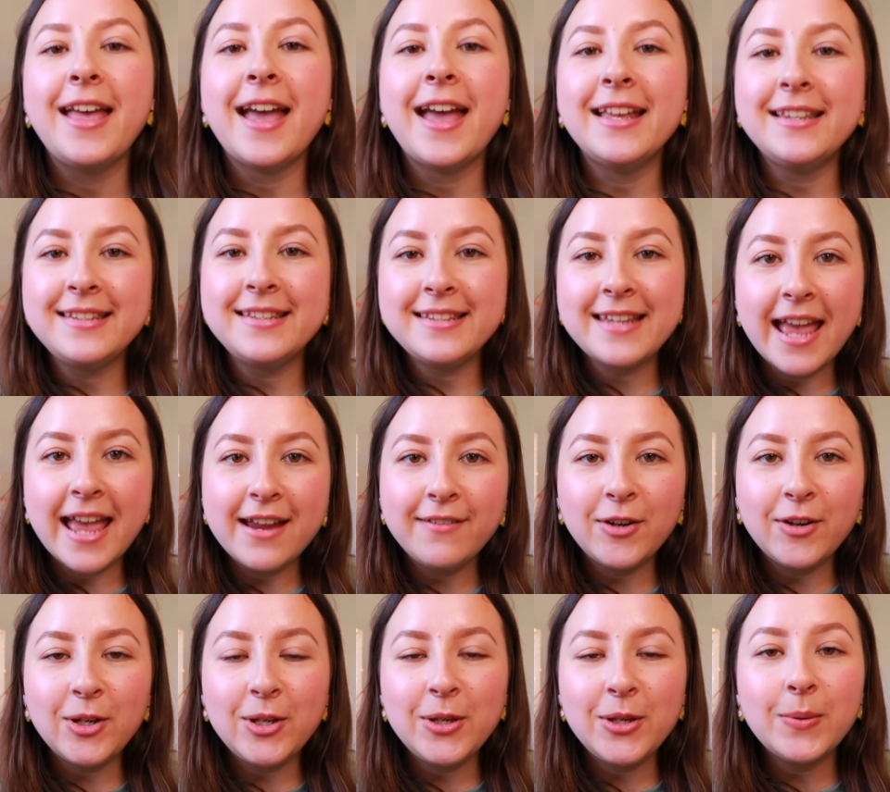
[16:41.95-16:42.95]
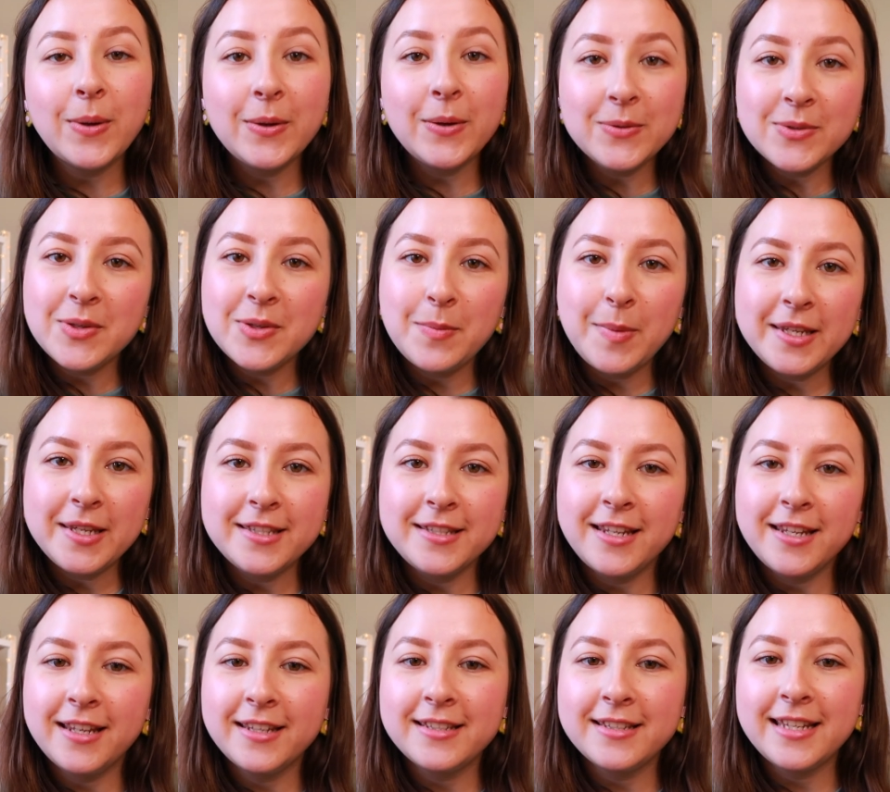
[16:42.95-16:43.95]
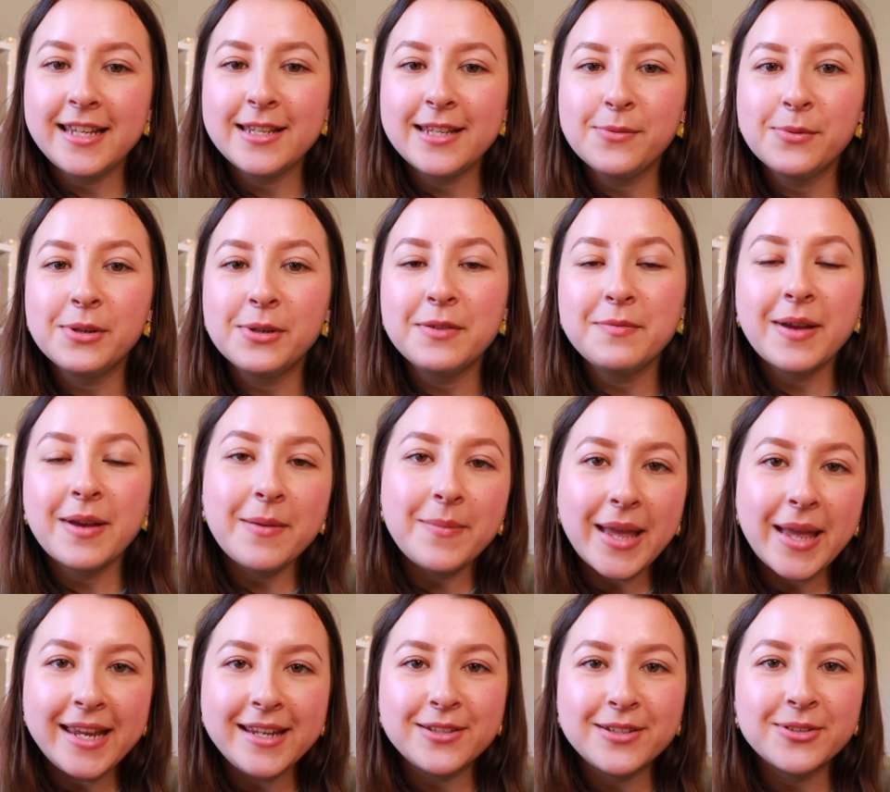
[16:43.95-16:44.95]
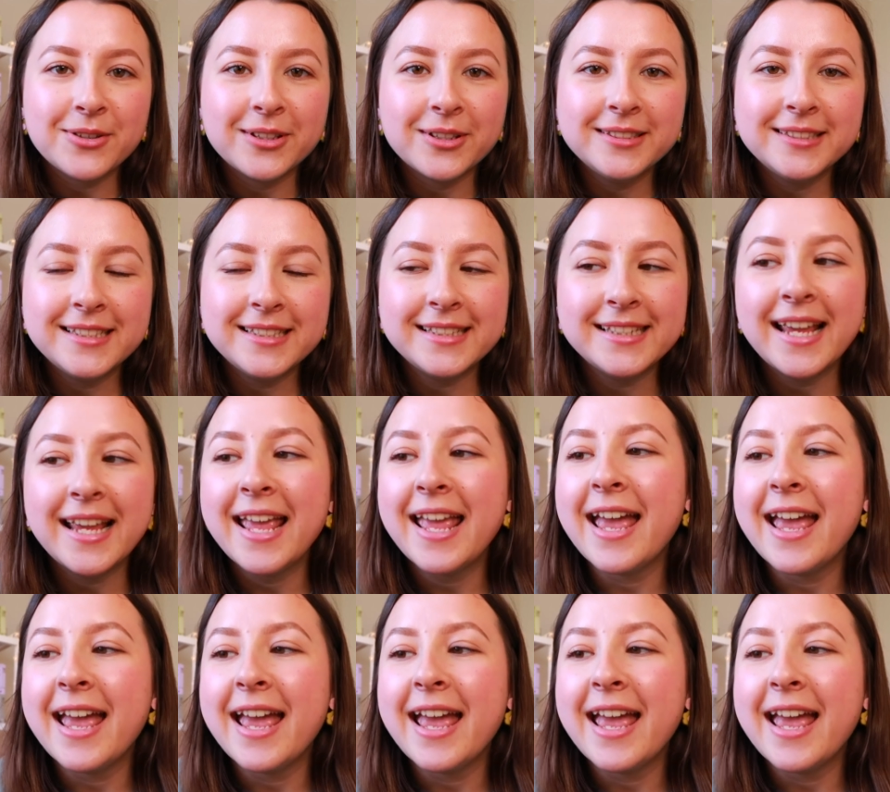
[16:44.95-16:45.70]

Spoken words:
and Sarah, who owns the business, is one of my patrons,